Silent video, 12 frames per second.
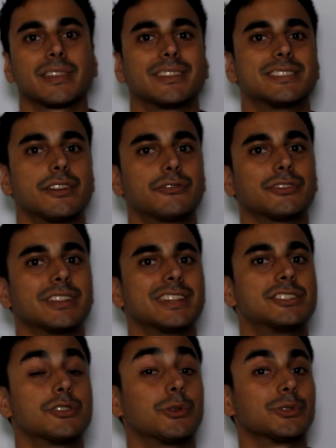
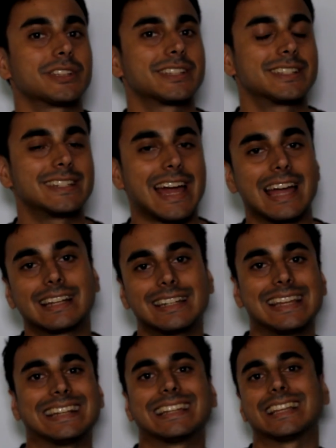definitely don't
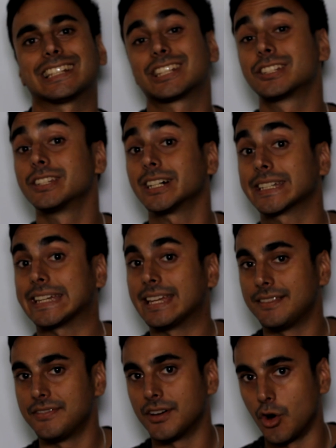stagnate and get stuck
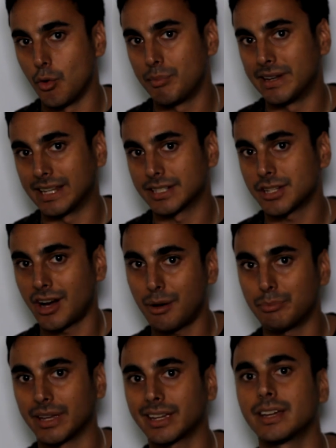in the opening
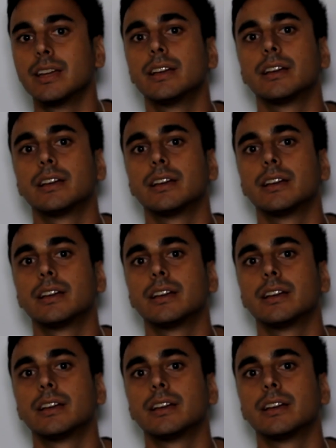topic.